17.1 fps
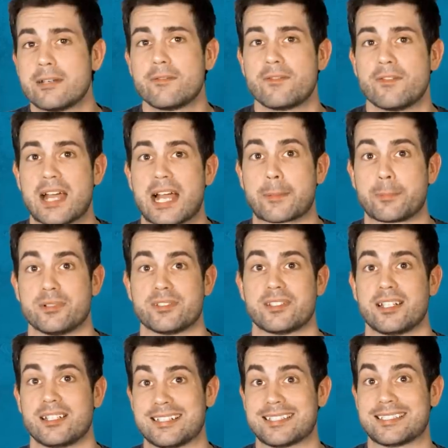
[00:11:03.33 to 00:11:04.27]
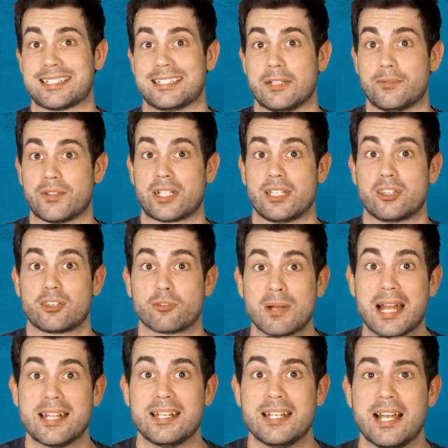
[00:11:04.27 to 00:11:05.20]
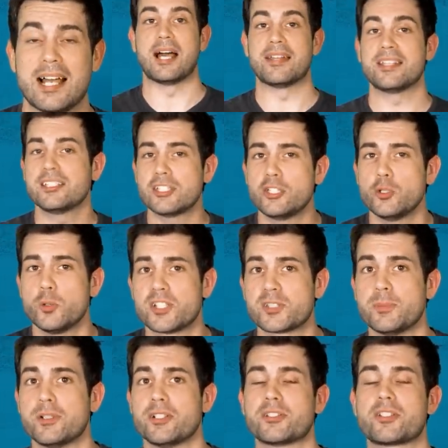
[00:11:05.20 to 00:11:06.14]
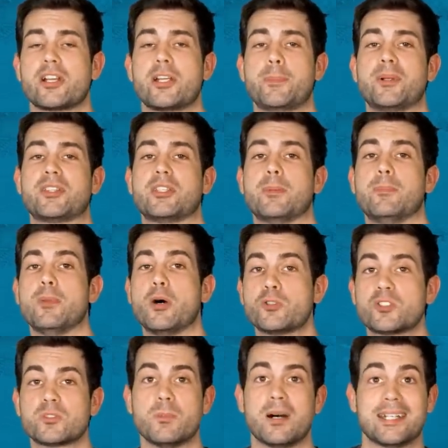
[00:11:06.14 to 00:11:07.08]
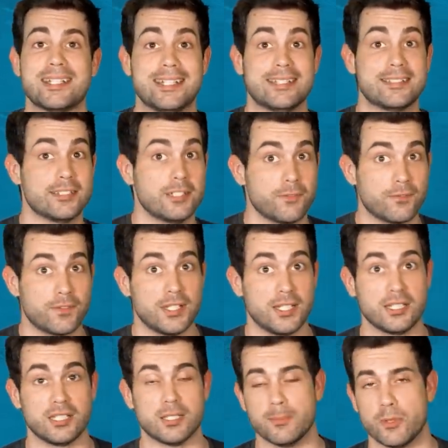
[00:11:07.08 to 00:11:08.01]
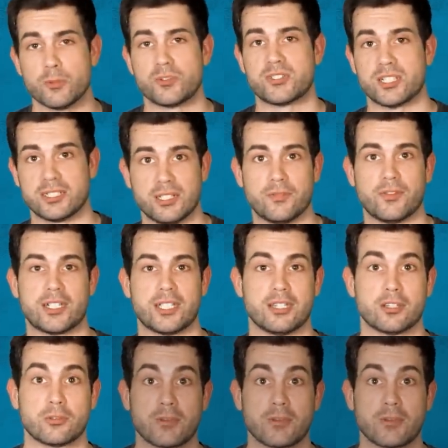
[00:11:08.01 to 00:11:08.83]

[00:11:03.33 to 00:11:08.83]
in fact present a significant threat, I think the US military put the most money into defeating the most significant